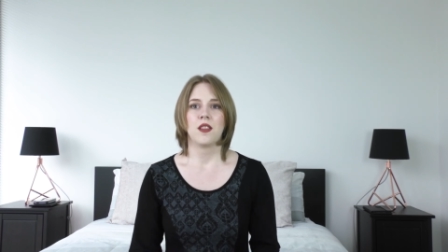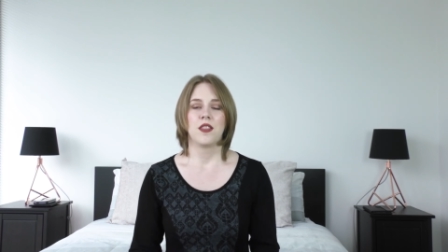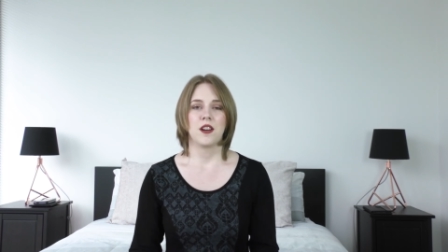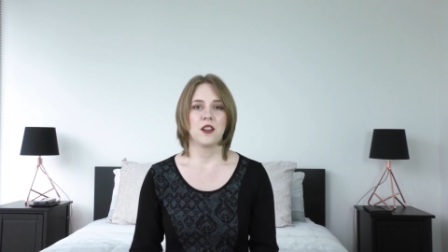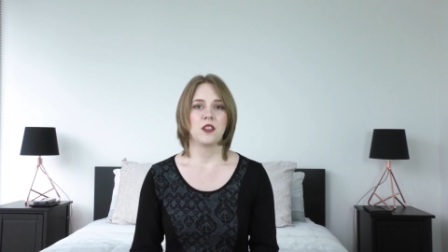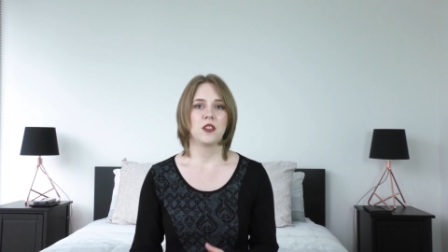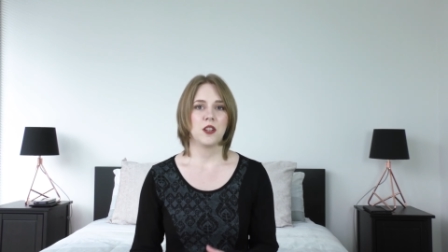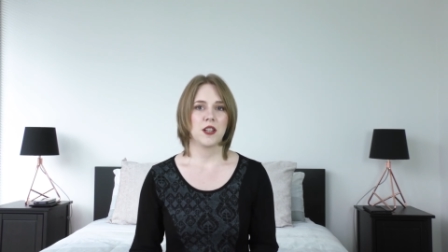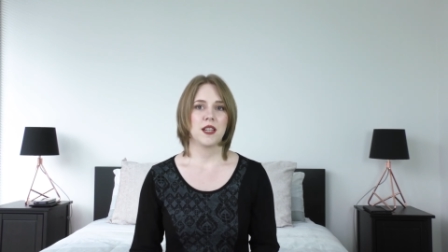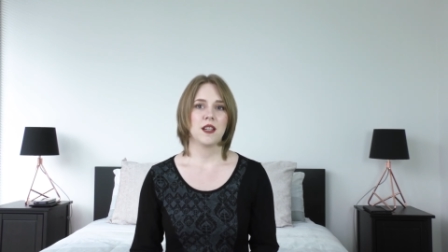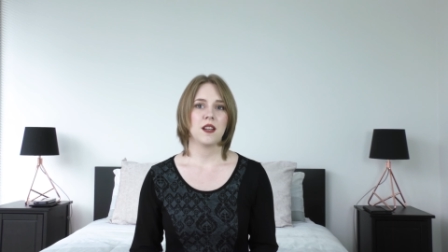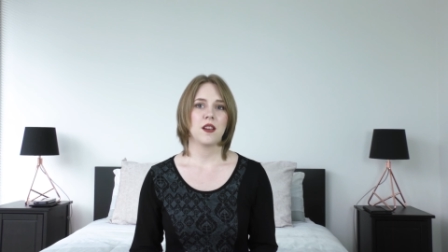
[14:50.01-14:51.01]
they're
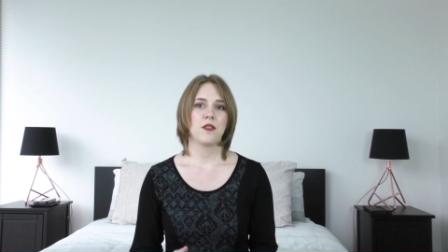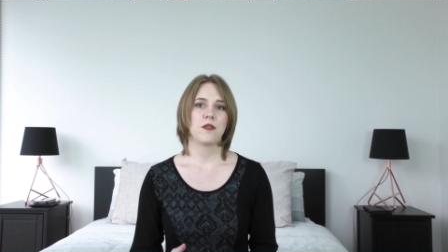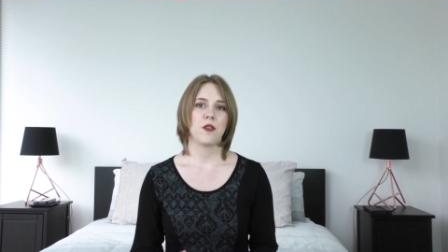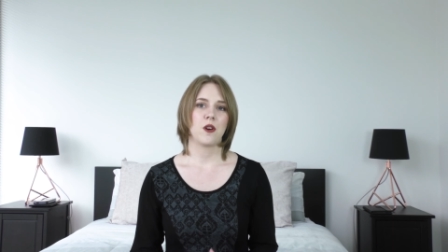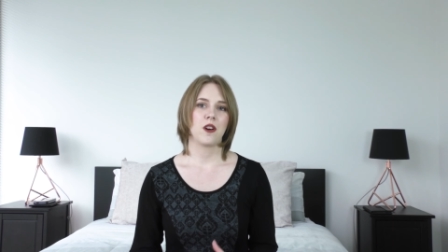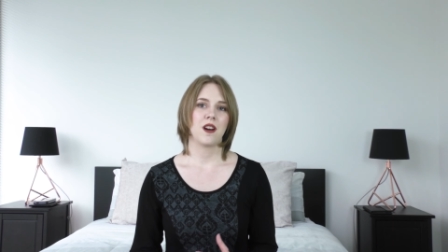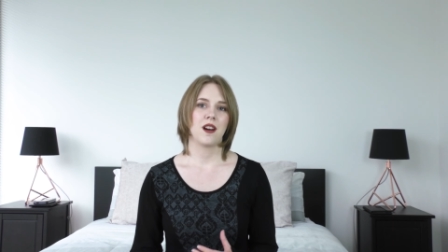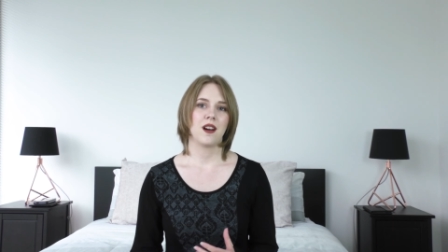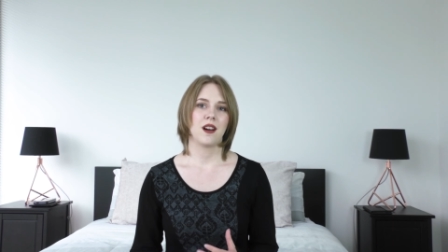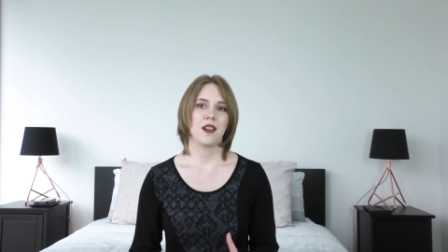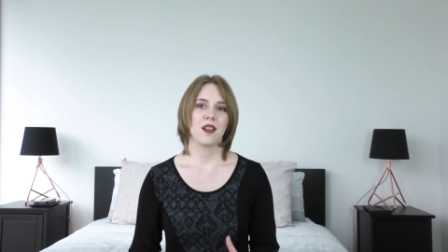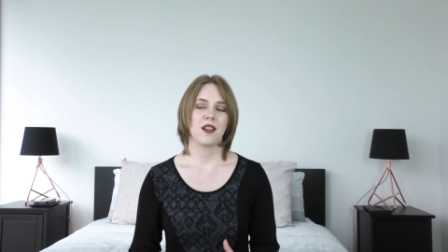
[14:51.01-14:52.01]
looking
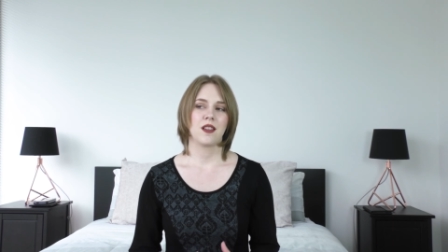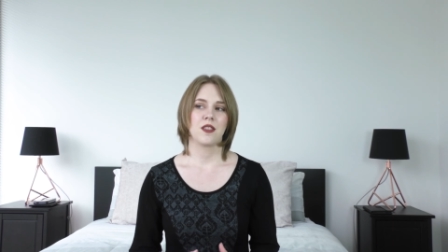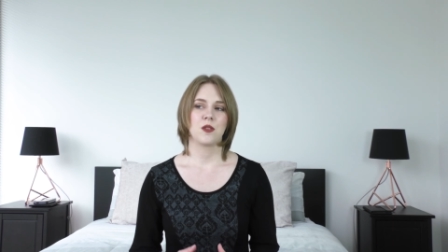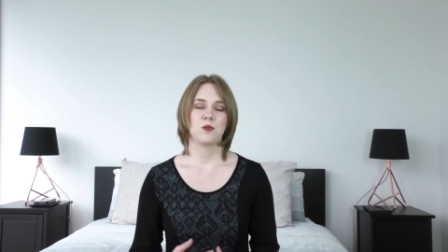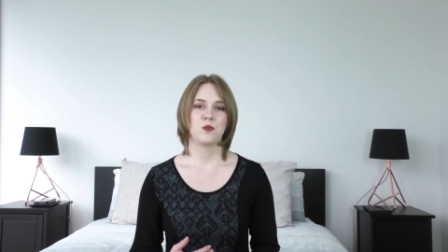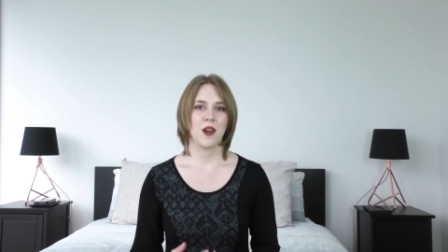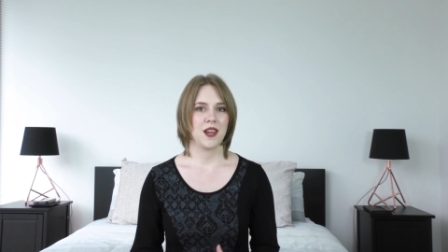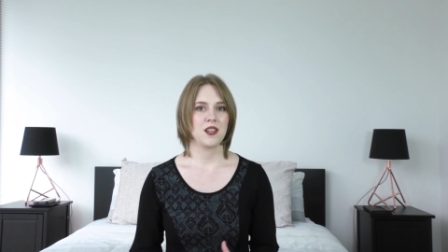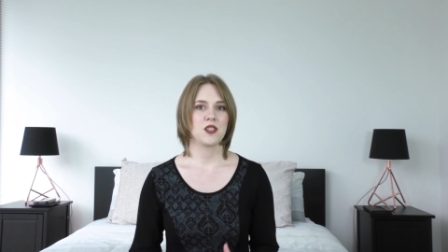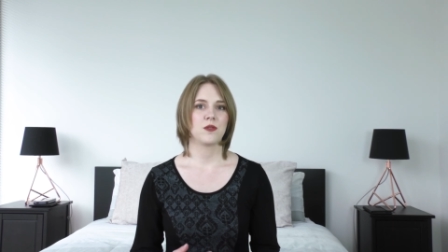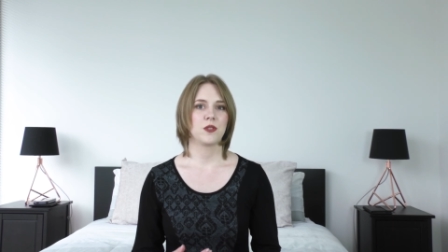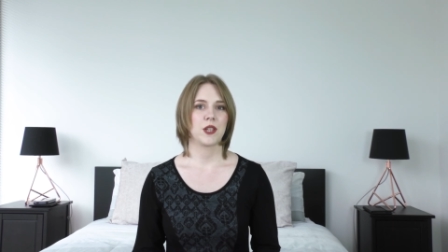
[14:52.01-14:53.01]
for the
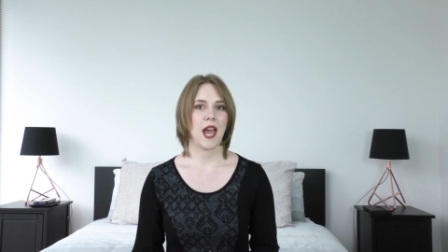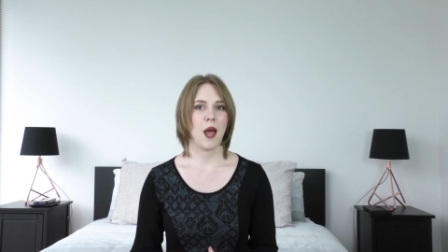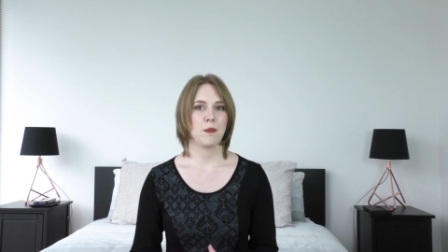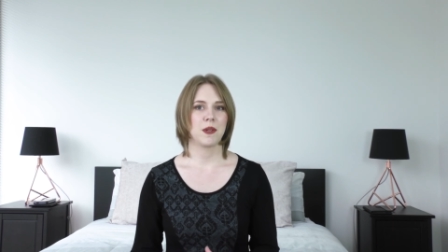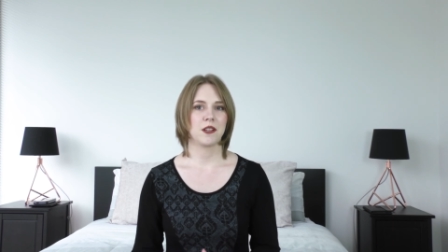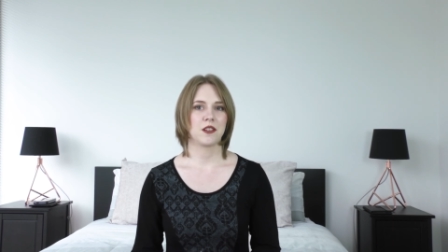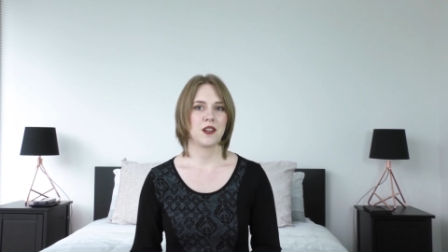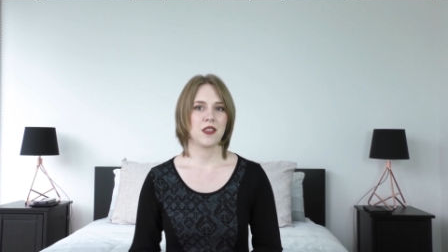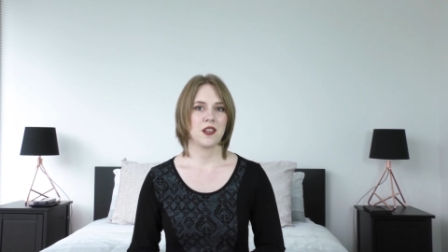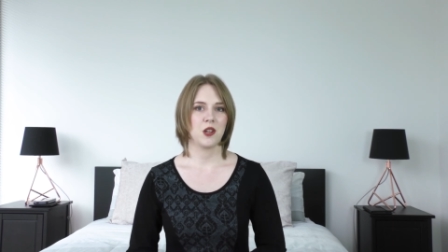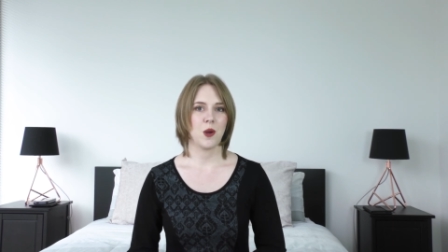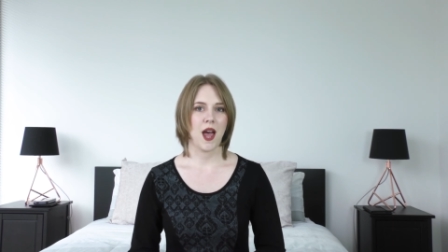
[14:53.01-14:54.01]
range of vocabulary
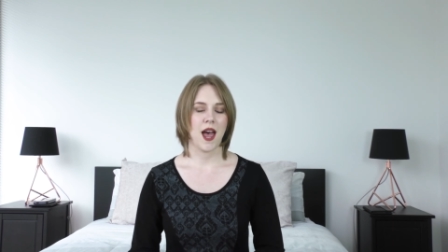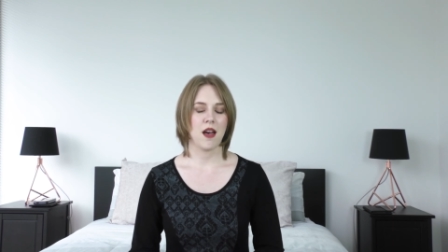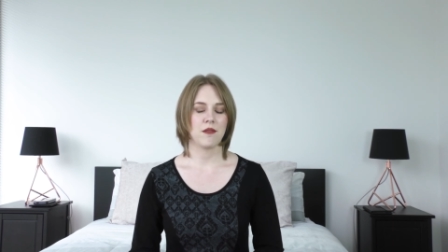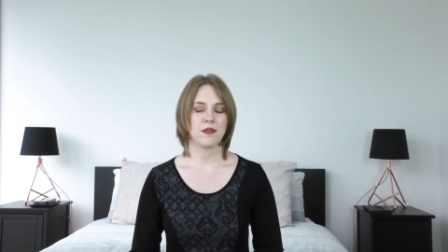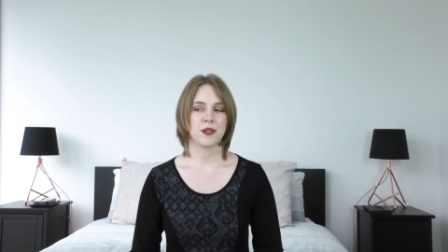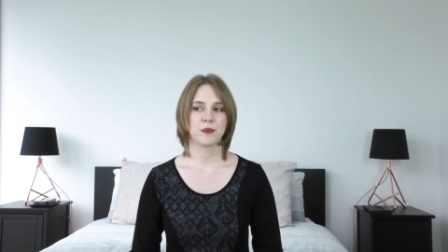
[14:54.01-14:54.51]
that you have.